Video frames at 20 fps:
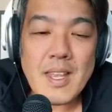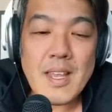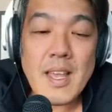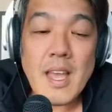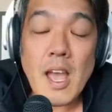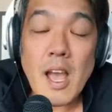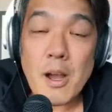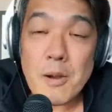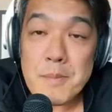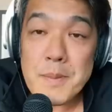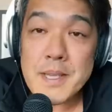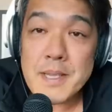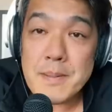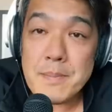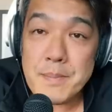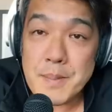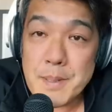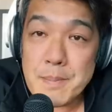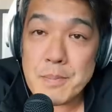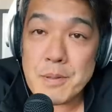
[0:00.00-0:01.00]
how many
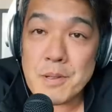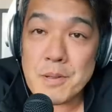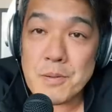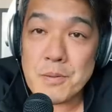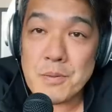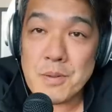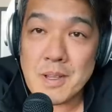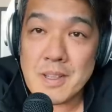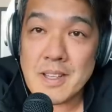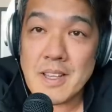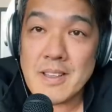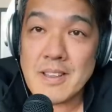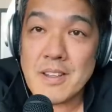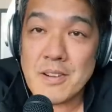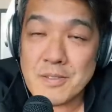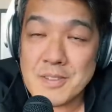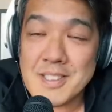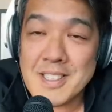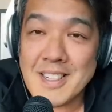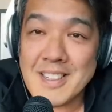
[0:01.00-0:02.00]
people will get
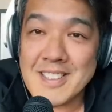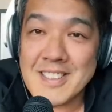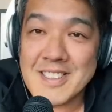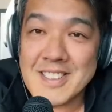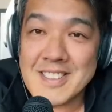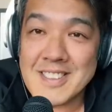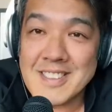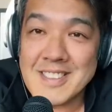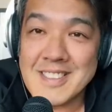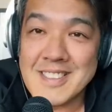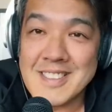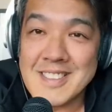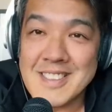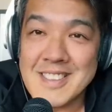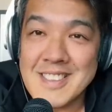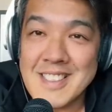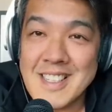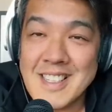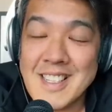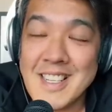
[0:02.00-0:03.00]
irritation.
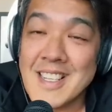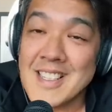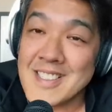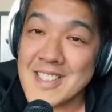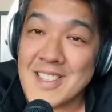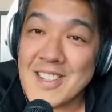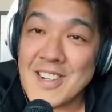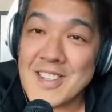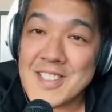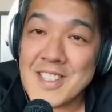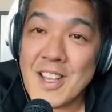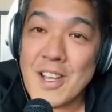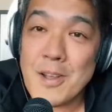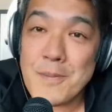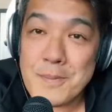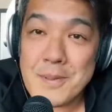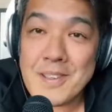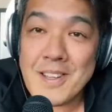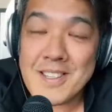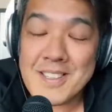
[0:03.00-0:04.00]
So guys, I
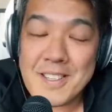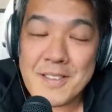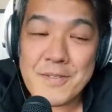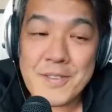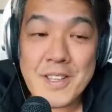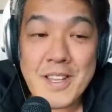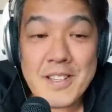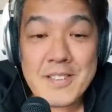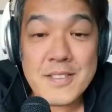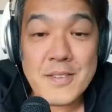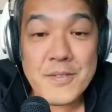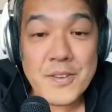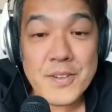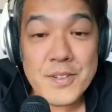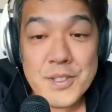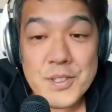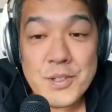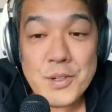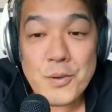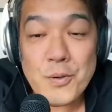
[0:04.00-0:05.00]
hope you liked that video. It's a very
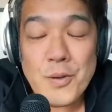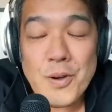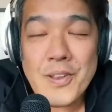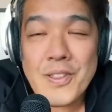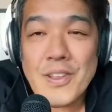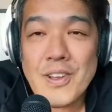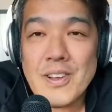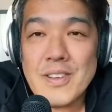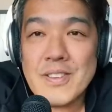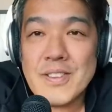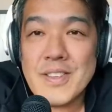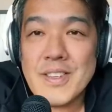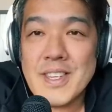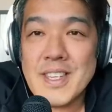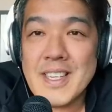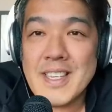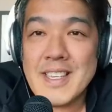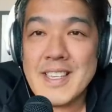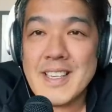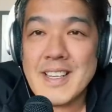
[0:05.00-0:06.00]
short one on
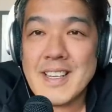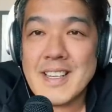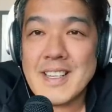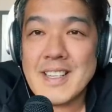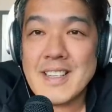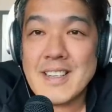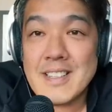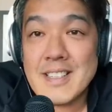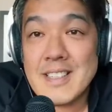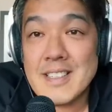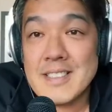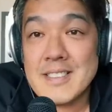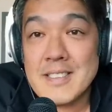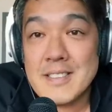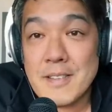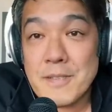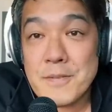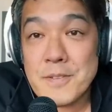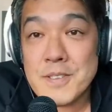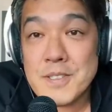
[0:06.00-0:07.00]
the, I guess,
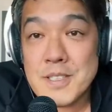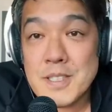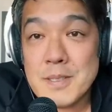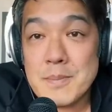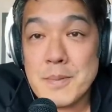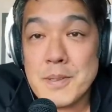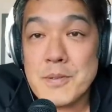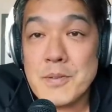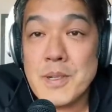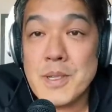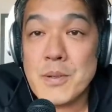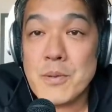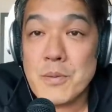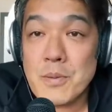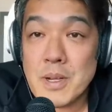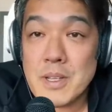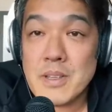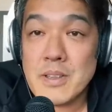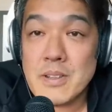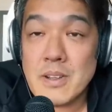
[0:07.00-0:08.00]
differences between
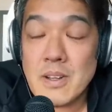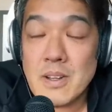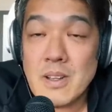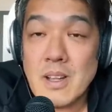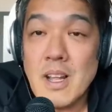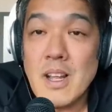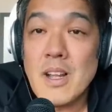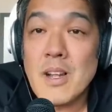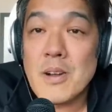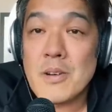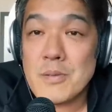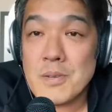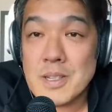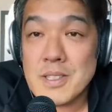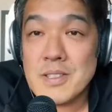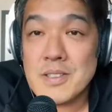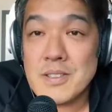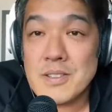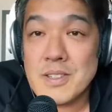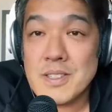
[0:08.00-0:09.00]
retinol,
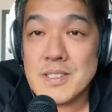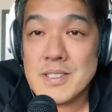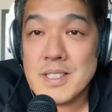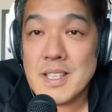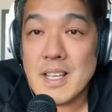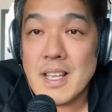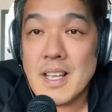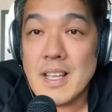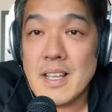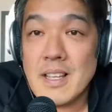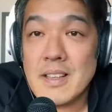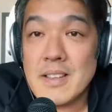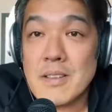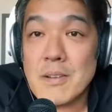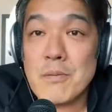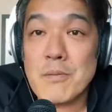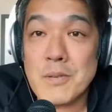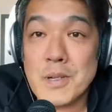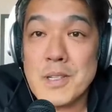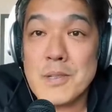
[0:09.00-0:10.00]
retinoids, and
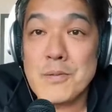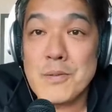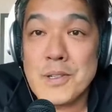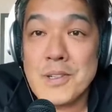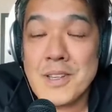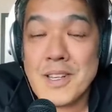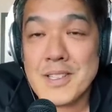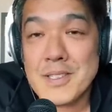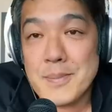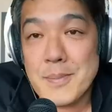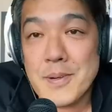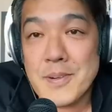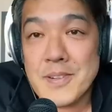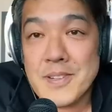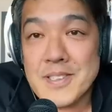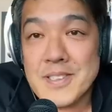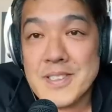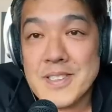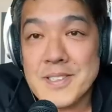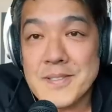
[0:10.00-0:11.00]
the real world
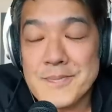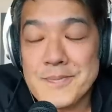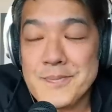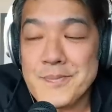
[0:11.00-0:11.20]
experience.